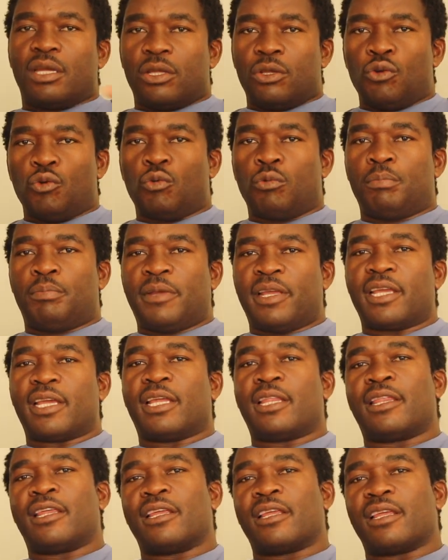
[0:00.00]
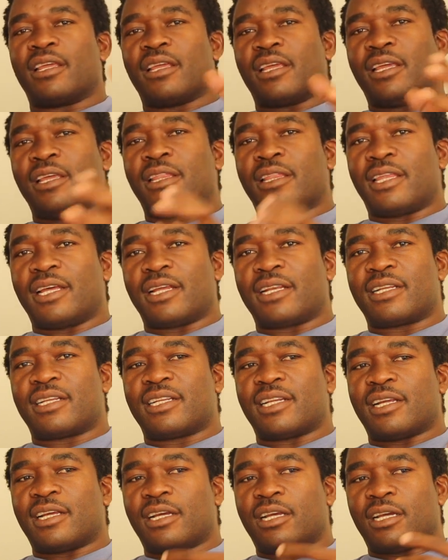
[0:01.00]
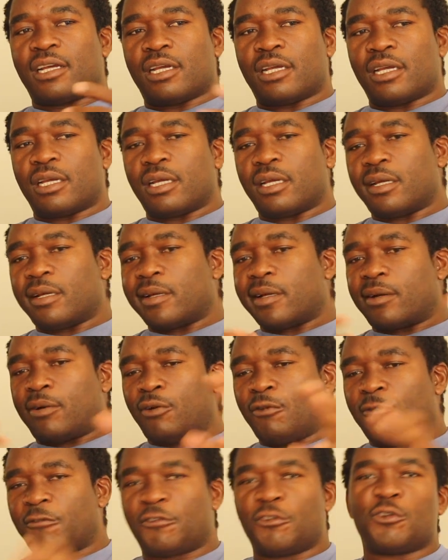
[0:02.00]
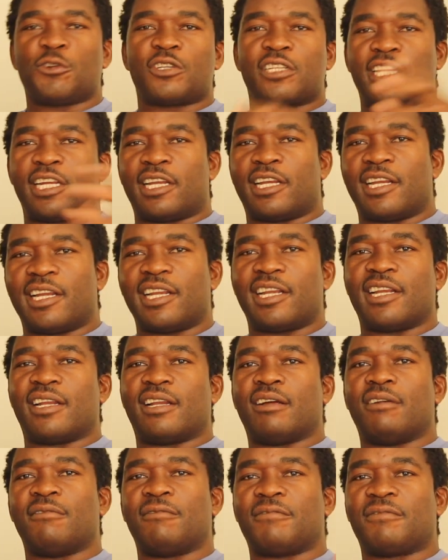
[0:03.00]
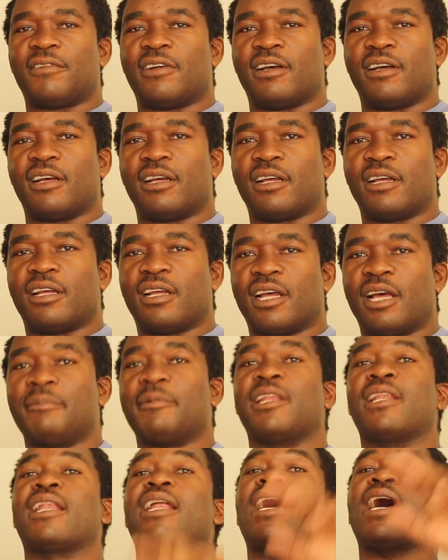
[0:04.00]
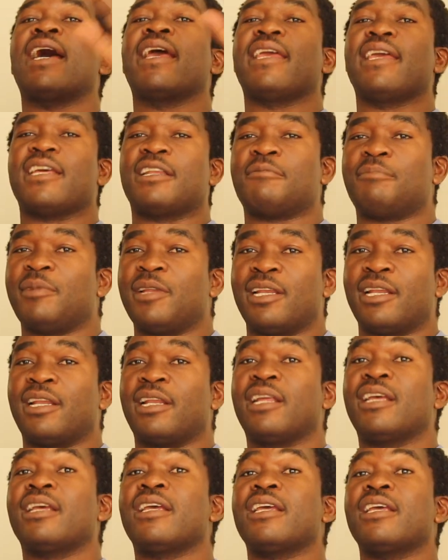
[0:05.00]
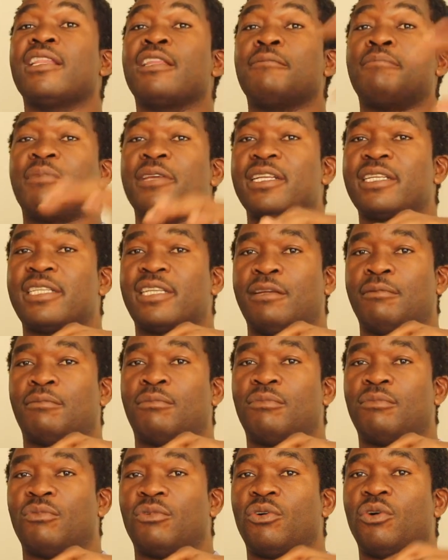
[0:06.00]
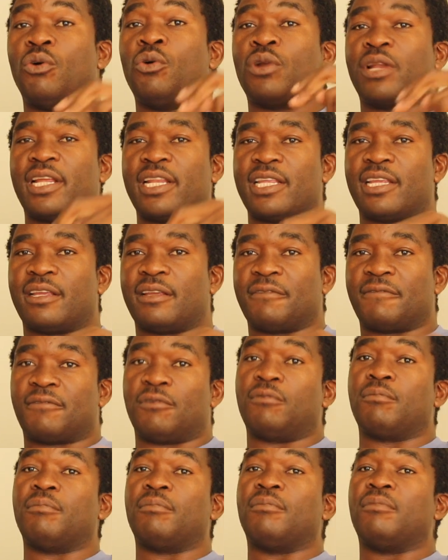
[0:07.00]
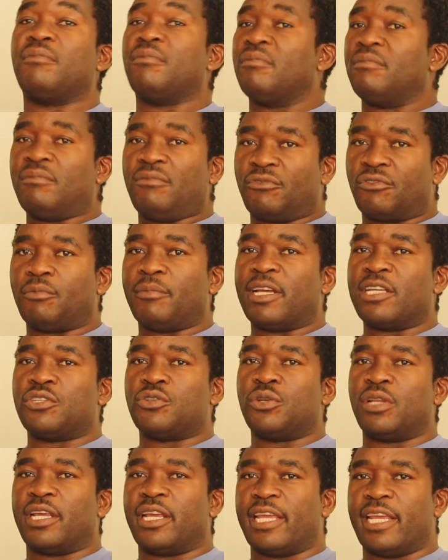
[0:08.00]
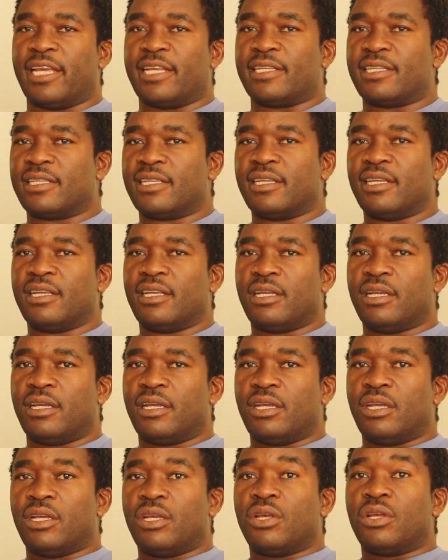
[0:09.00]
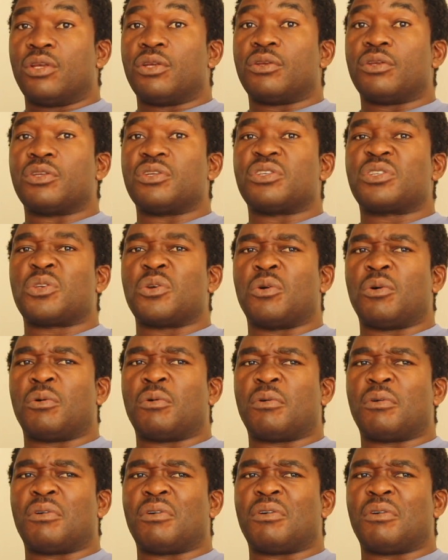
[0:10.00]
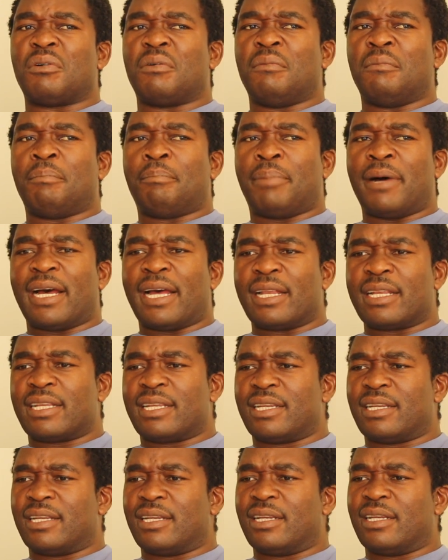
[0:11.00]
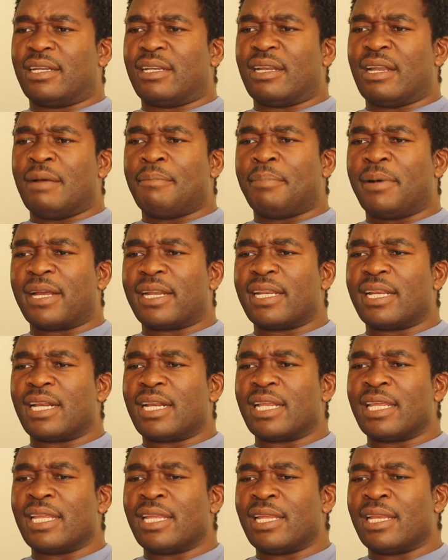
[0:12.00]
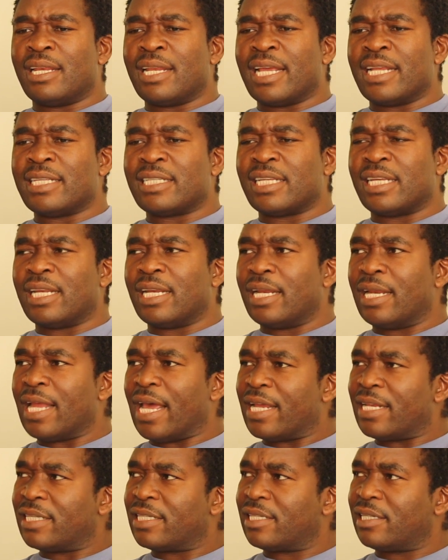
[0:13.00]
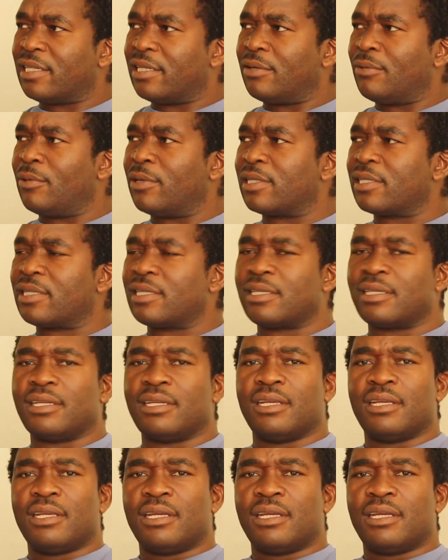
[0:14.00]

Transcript: you will be in the in that uh, confusion of uh, I mean I had been in the B team already from from my junior years. Okay, okay. So, but apparently 1990 was